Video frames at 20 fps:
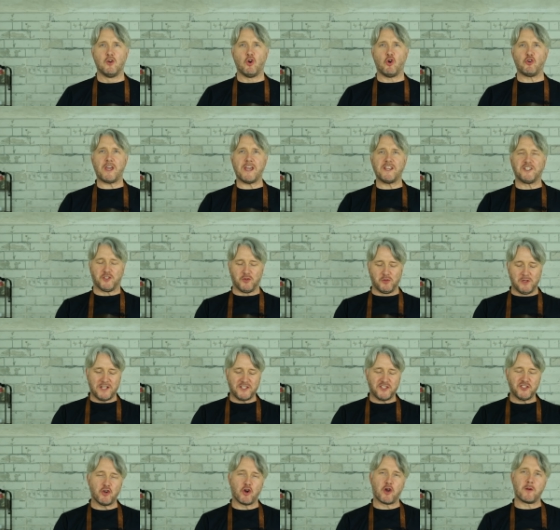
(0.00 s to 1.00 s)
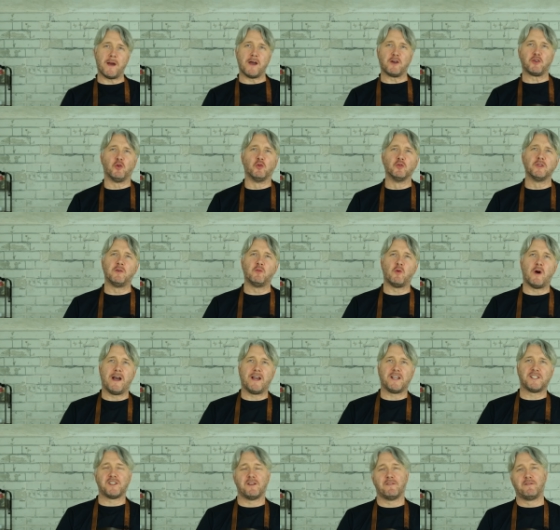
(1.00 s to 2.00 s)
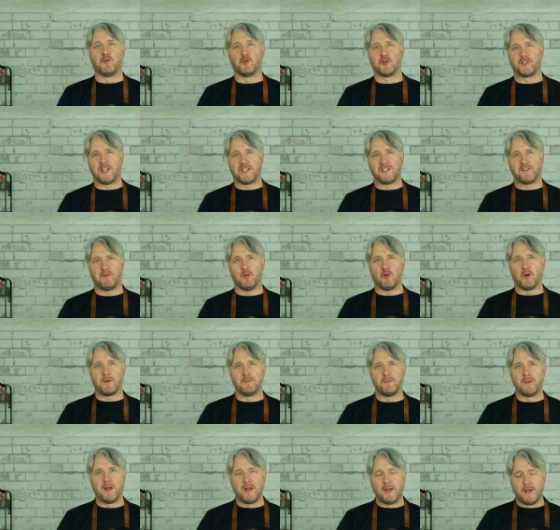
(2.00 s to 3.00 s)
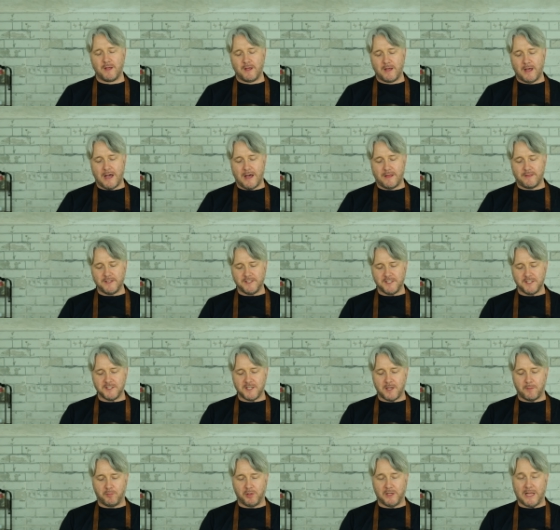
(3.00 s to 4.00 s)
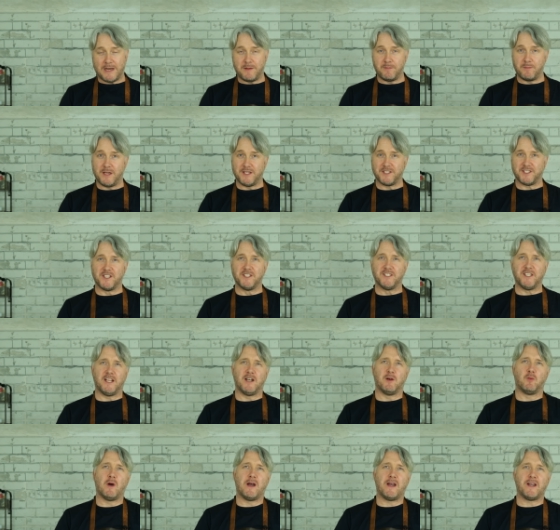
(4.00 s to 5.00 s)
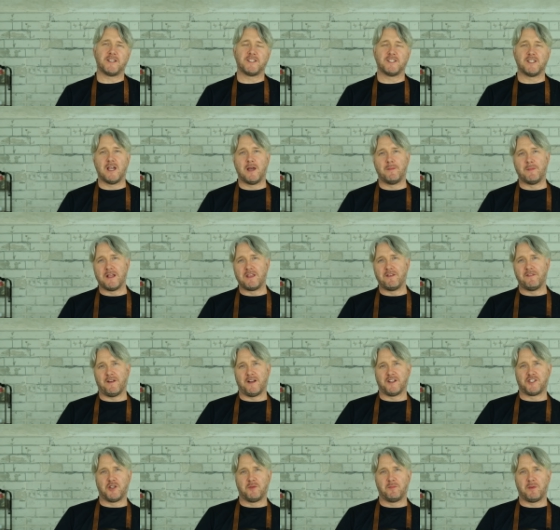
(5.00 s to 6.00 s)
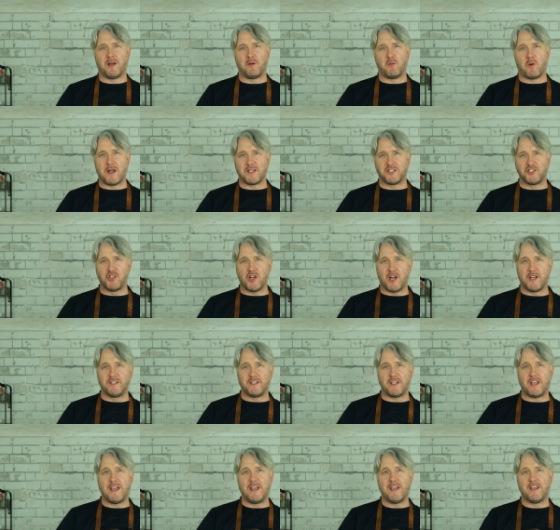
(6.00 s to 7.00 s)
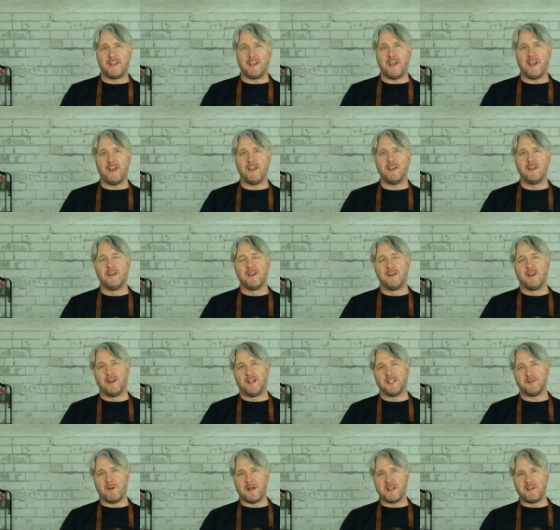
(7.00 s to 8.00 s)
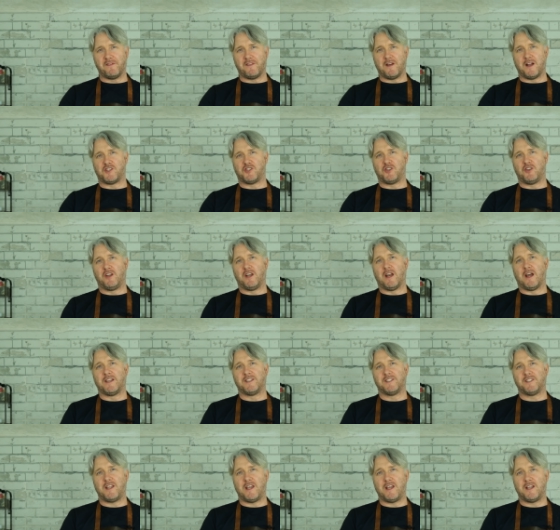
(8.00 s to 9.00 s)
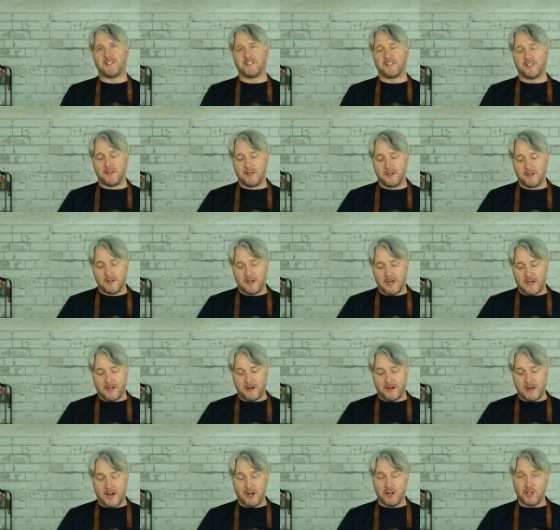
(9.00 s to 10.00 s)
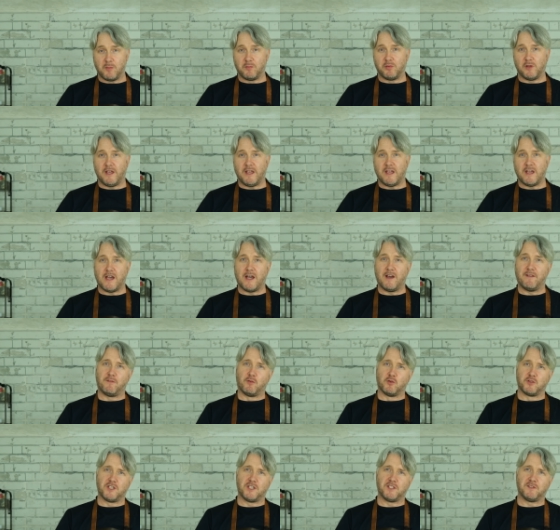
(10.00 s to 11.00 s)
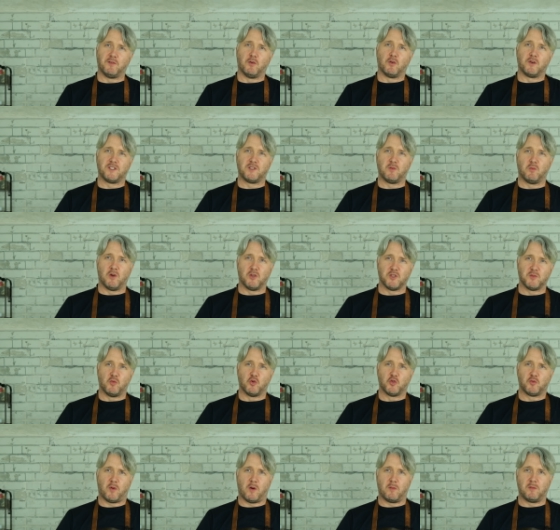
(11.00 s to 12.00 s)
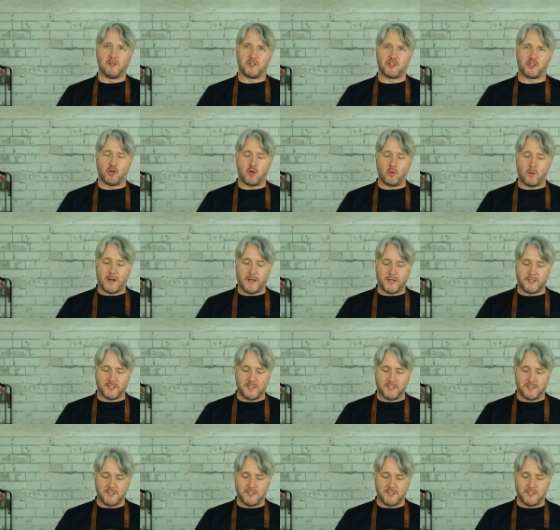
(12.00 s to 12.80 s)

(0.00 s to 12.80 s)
Okay, so let's talk about Golden Wax 464. This is a plant-based container wax manufactured by wax giant AK. It's manufactured in the United States, and arguably 464 is the world's most popular soy wax.